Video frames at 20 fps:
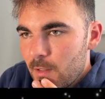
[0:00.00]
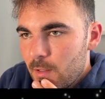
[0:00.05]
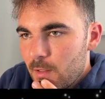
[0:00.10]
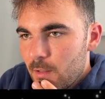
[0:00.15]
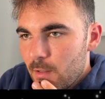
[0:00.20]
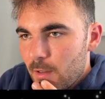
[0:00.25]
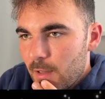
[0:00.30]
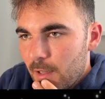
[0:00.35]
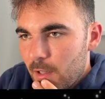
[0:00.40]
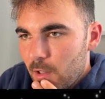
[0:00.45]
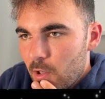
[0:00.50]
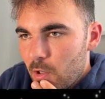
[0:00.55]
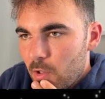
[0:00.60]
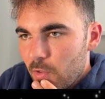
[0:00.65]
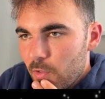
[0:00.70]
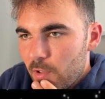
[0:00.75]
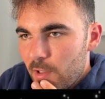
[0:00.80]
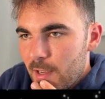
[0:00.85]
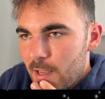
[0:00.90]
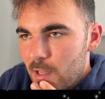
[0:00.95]
I
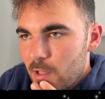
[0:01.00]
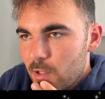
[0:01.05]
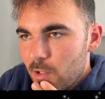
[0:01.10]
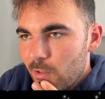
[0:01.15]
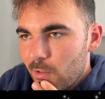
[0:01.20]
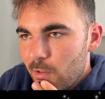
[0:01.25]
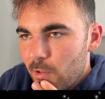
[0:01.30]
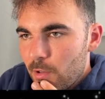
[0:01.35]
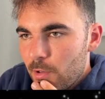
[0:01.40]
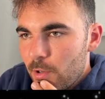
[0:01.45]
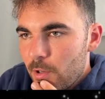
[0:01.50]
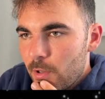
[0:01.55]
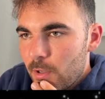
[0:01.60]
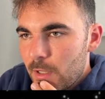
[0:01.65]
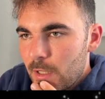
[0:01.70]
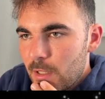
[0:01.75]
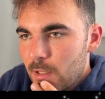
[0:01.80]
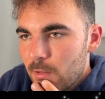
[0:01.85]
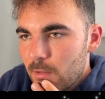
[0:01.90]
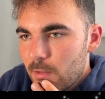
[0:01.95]
can't take because of the
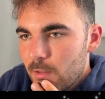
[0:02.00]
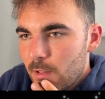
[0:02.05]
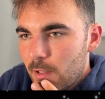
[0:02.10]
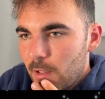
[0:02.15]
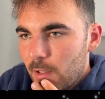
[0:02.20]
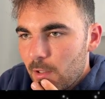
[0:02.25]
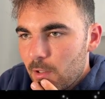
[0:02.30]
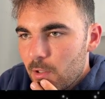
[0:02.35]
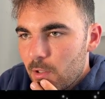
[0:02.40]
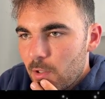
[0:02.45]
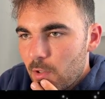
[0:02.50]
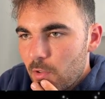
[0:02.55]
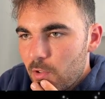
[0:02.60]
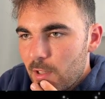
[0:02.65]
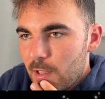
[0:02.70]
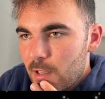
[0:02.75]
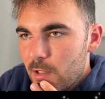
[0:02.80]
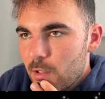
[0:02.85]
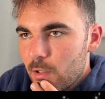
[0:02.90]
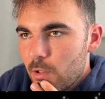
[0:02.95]
knight, and I can't
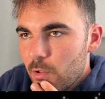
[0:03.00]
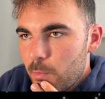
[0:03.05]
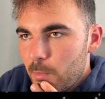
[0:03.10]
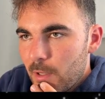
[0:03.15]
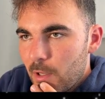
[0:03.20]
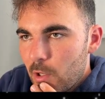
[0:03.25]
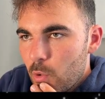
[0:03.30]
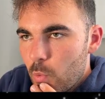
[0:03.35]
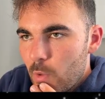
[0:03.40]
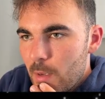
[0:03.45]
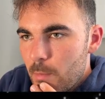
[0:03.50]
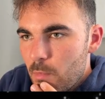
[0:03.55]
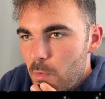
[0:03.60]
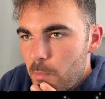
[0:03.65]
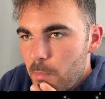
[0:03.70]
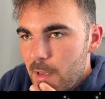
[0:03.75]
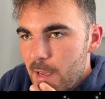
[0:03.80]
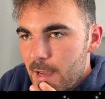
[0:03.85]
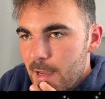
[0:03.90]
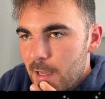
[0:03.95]
take because my queen would
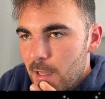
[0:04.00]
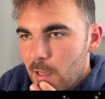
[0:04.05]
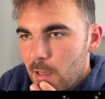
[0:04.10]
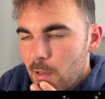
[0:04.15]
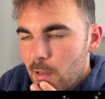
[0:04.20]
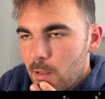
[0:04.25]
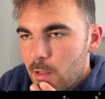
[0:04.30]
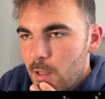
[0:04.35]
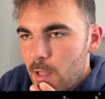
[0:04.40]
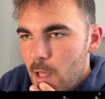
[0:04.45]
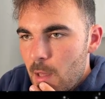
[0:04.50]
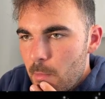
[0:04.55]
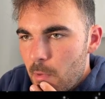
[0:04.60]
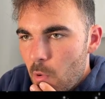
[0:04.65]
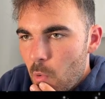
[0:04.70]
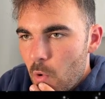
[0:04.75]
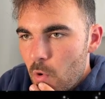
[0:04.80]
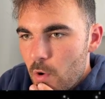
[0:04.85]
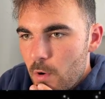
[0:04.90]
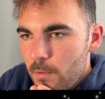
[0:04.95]
be hanging. But I
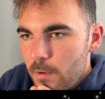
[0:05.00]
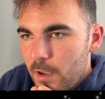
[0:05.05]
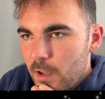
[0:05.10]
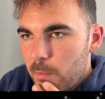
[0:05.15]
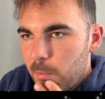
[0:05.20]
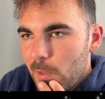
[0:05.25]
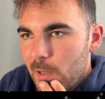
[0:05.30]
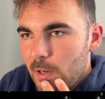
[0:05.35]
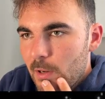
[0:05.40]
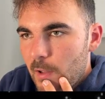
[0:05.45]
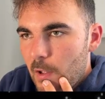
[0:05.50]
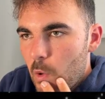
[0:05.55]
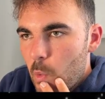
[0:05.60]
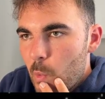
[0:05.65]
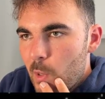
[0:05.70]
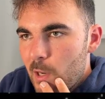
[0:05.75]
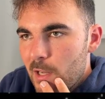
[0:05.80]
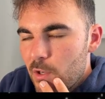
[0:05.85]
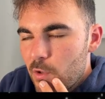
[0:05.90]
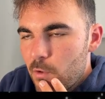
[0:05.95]
wonder if I could play like
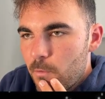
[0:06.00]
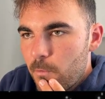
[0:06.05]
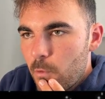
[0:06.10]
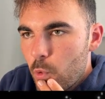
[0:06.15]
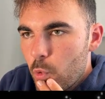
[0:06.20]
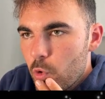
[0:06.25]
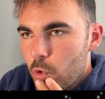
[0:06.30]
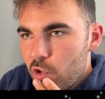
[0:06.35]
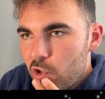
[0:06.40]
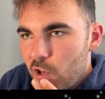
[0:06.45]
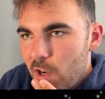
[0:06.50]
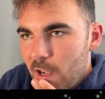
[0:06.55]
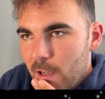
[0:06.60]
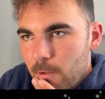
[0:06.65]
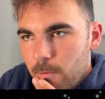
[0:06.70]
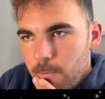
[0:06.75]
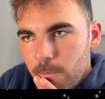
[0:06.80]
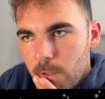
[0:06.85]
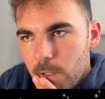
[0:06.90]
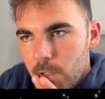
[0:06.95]
queen h4 check
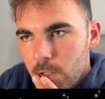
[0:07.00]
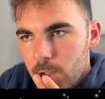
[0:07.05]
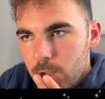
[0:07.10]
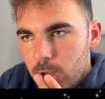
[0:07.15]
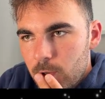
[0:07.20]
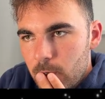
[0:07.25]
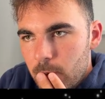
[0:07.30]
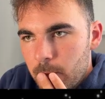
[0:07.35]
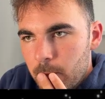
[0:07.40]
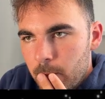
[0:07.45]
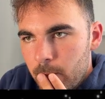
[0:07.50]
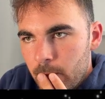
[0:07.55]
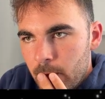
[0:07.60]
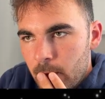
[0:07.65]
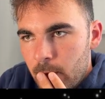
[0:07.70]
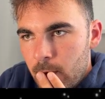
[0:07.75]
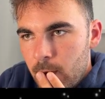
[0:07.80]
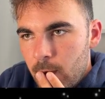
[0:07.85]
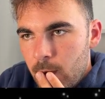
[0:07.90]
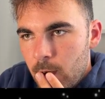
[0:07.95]
first,
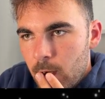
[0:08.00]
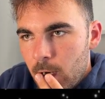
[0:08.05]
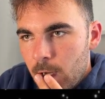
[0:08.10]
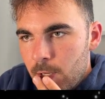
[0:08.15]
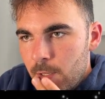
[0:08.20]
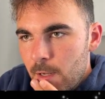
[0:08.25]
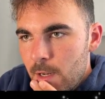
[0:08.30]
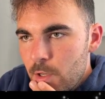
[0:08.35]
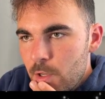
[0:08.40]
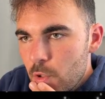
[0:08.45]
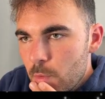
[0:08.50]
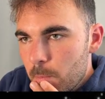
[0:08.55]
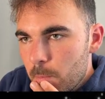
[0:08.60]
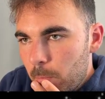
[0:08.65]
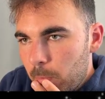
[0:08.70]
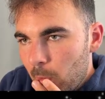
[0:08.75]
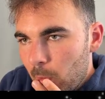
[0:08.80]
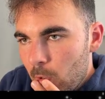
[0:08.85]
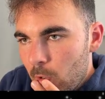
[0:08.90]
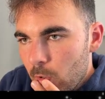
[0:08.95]
and then you
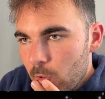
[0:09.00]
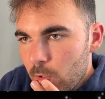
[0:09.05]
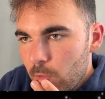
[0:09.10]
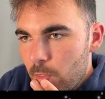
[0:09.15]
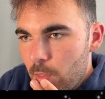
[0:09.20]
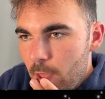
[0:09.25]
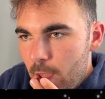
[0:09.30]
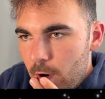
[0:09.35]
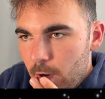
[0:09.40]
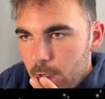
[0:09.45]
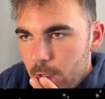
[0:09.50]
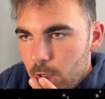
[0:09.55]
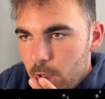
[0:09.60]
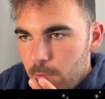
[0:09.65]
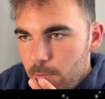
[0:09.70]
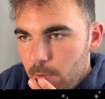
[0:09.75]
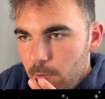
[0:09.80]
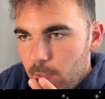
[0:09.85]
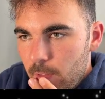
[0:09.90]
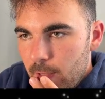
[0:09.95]
block, then I go
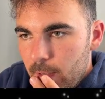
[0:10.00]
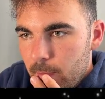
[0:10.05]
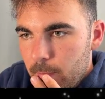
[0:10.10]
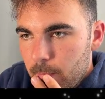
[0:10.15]
for that.